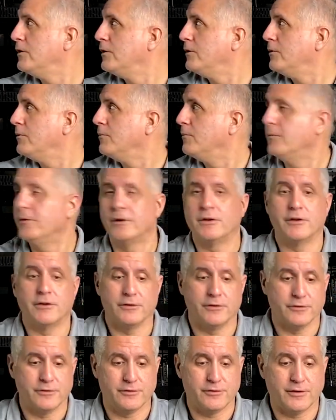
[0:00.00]

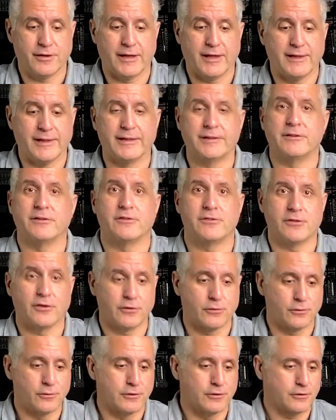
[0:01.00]
because I like the
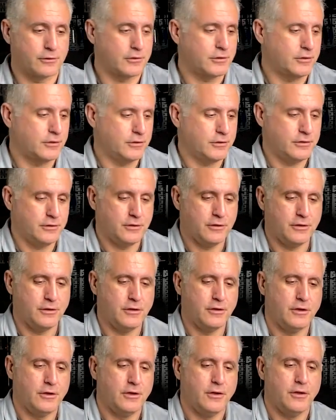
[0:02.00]
subtle look.
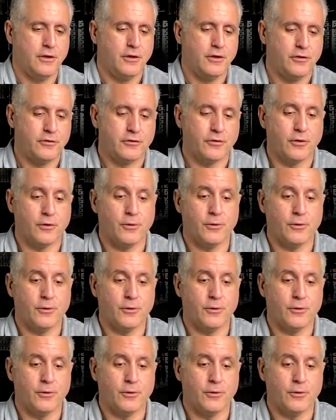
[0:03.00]
So